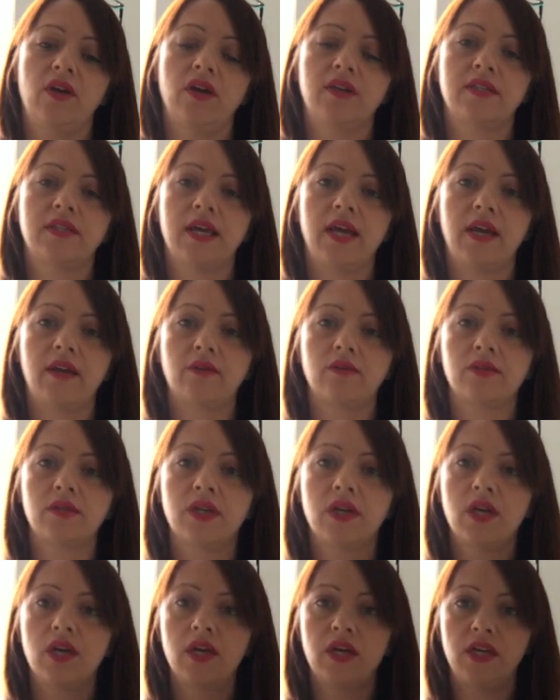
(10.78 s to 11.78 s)
cut out.
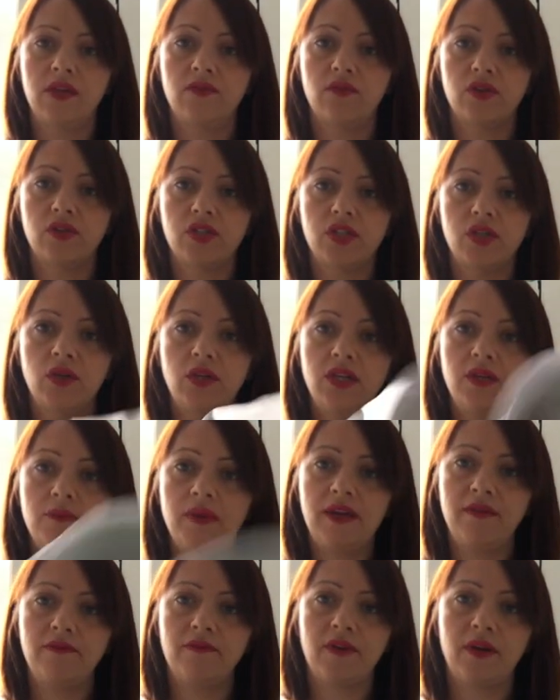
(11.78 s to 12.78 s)
You've got 2 in your
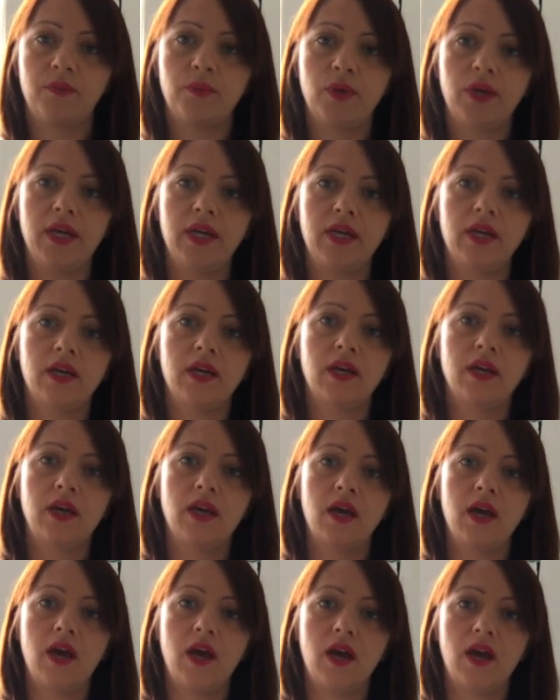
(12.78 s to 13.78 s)
main fabric
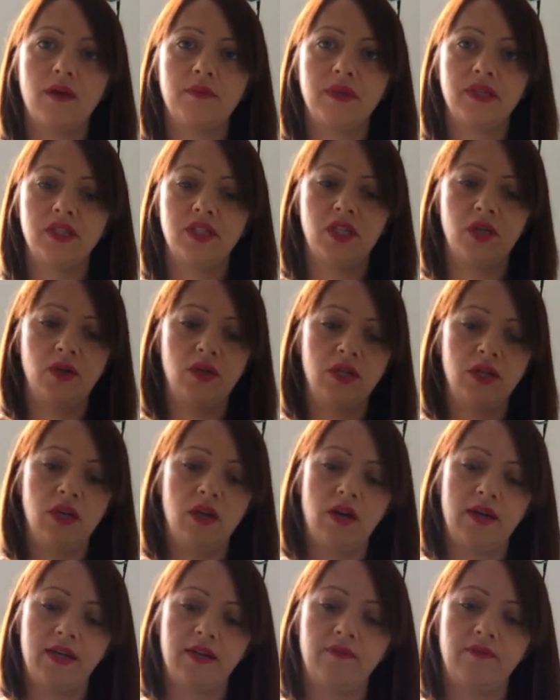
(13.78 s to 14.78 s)
and 2 in your
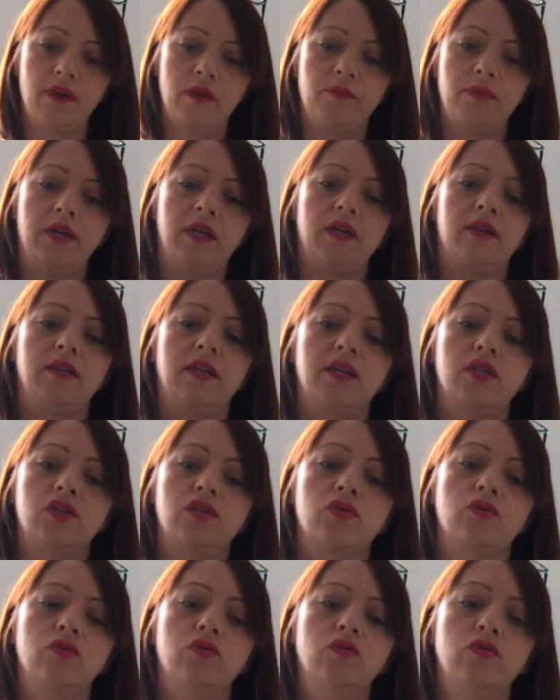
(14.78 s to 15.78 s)
lining fabric, and they
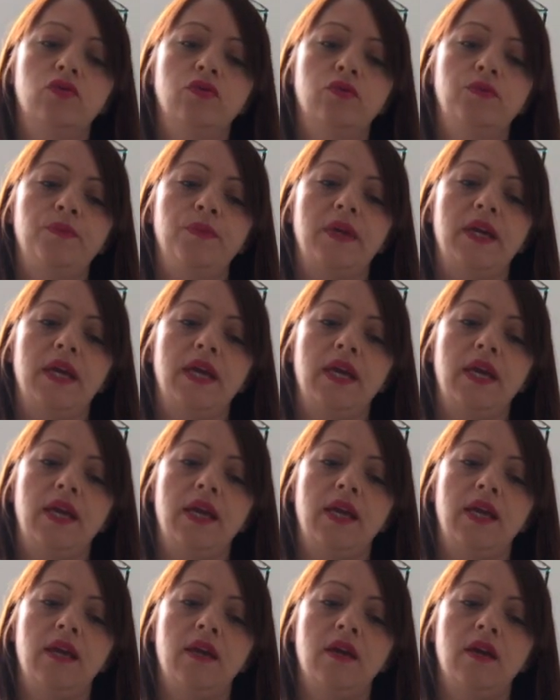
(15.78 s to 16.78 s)
should all
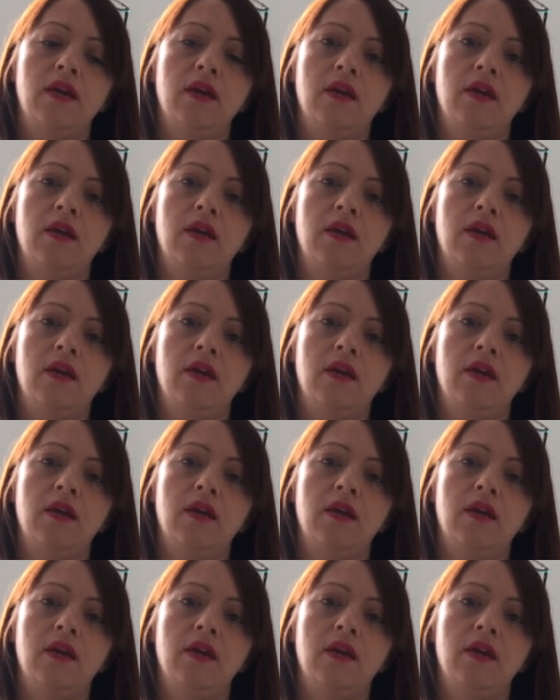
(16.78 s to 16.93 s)
be